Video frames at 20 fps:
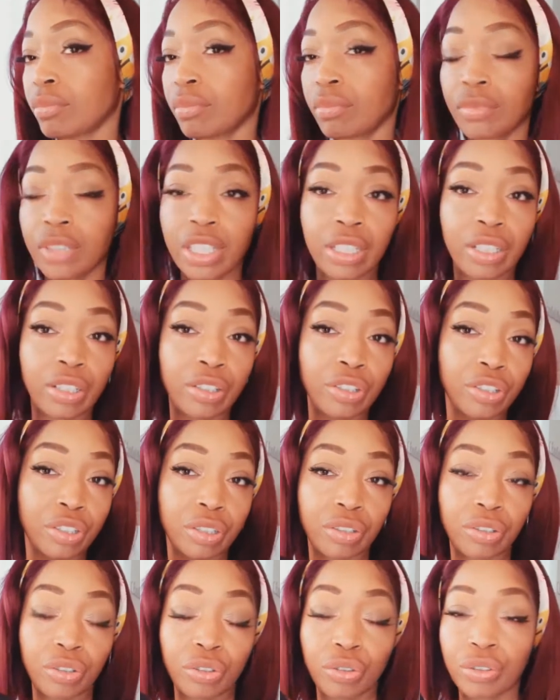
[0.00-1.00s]
energy
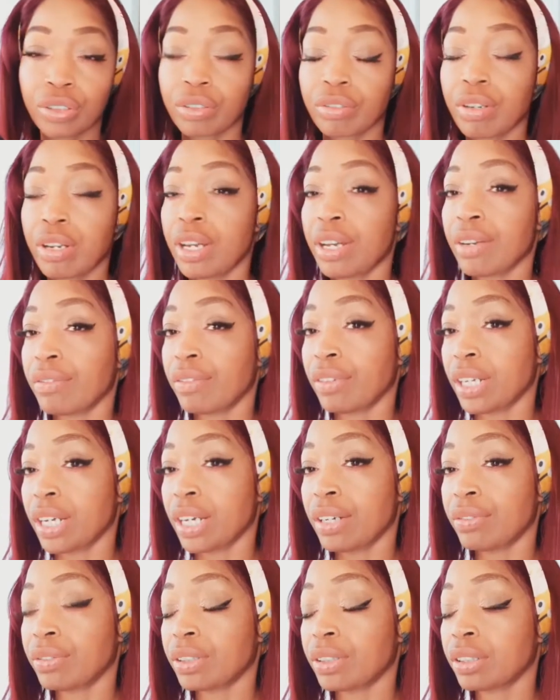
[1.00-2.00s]
you still have
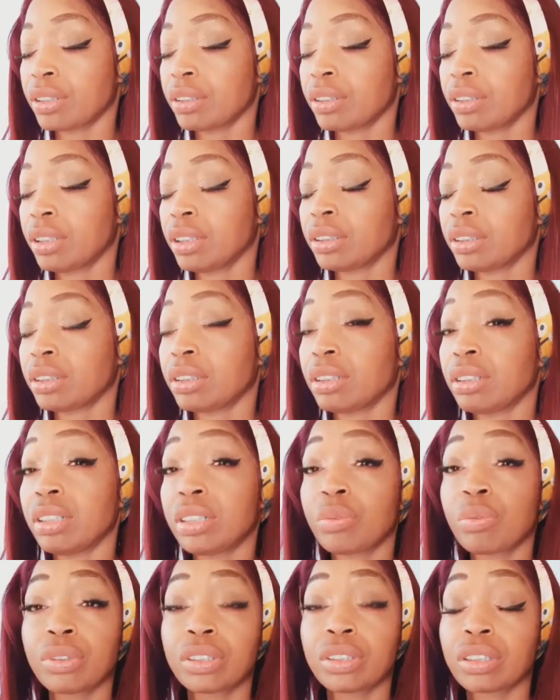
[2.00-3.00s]
left. So
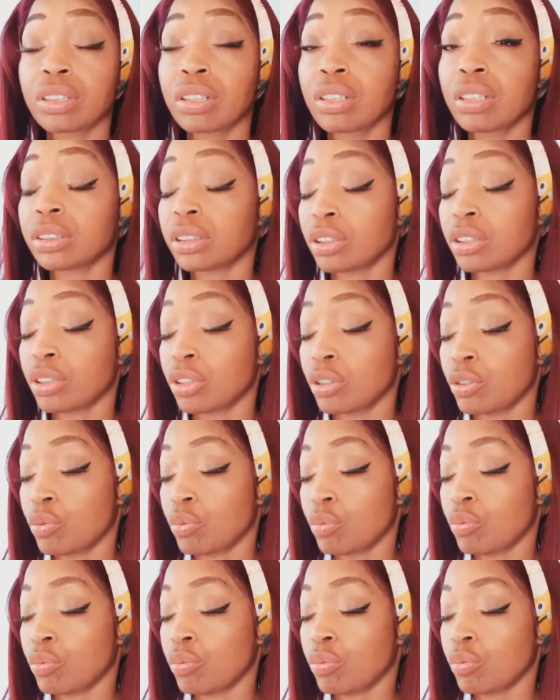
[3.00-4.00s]
this one's also
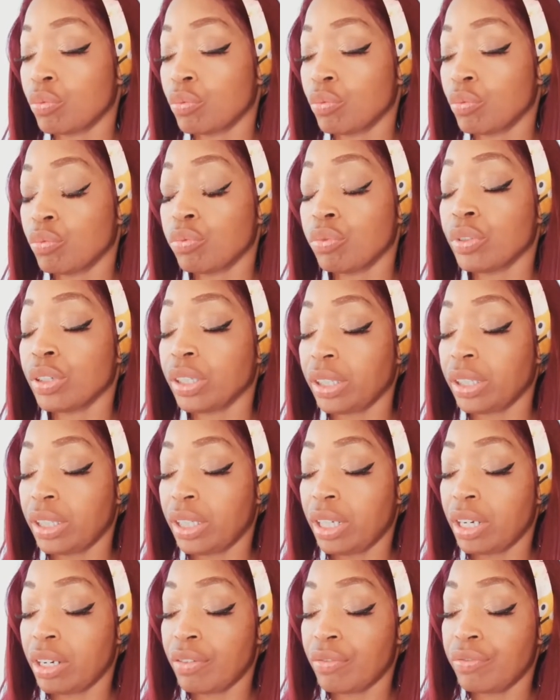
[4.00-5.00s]
really
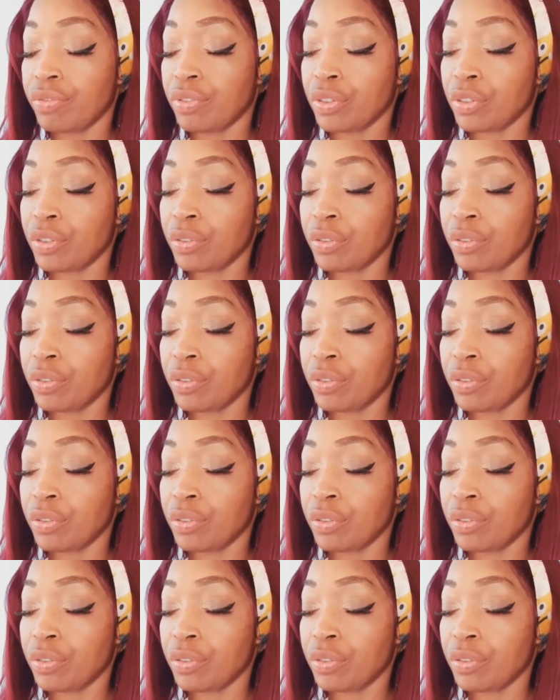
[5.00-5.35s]
helpful.